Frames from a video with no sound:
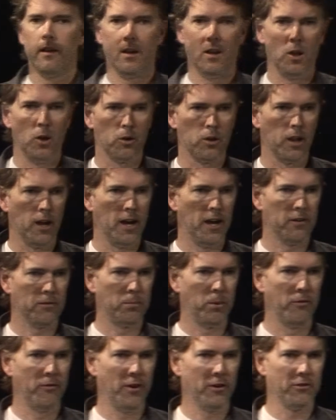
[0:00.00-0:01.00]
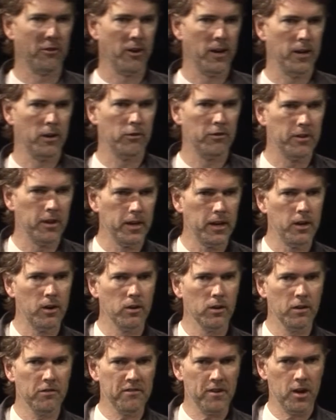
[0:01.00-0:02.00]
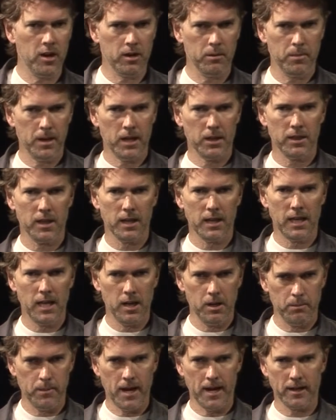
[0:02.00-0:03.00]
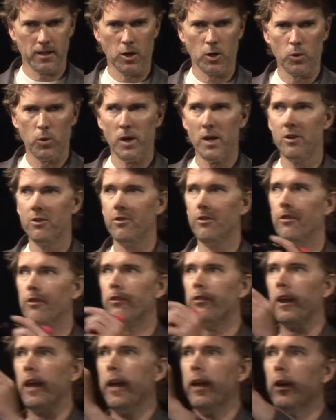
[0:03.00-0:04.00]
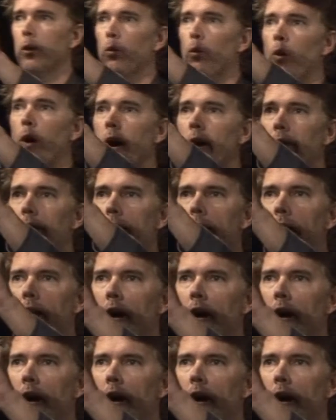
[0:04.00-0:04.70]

Hello class, Professor Anderson here. Let's talk about the kinematic equations and where they